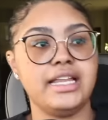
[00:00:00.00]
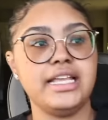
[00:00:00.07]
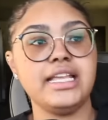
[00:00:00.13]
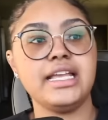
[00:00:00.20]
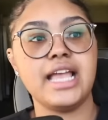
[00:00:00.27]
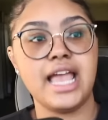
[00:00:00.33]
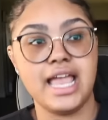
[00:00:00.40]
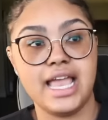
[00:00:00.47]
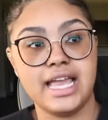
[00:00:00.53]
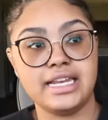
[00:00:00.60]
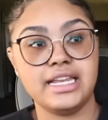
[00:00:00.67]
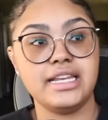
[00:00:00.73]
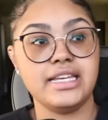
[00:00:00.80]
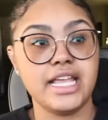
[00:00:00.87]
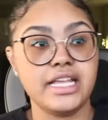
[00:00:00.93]
he had
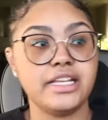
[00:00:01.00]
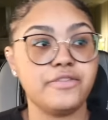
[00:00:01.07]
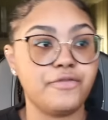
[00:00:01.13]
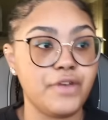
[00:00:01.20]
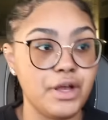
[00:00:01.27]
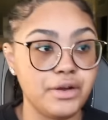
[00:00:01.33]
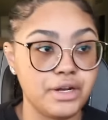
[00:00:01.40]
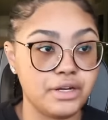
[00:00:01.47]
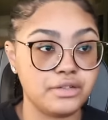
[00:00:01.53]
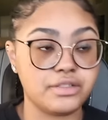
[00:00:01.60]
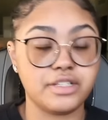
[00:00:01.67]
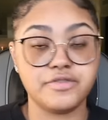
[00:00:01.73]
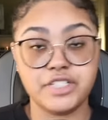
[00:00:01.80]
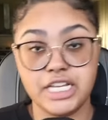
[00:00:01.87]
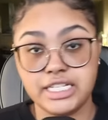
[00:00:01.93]
naked photos
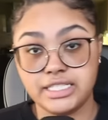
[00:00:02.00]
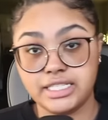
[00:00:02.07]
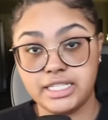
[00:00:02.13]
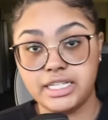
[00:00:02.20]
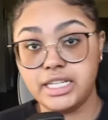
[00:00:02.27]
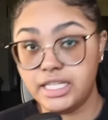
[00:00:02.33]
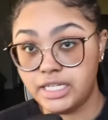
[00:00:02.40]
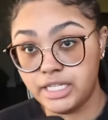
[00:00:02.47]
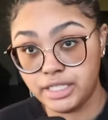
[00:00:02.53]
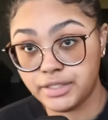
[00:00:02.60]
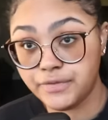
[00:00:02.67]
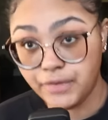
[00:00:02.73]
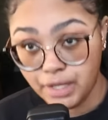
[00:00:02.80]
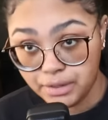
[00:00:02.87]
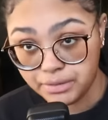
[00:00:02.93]
of Jason in his
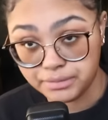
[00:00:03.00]
phone.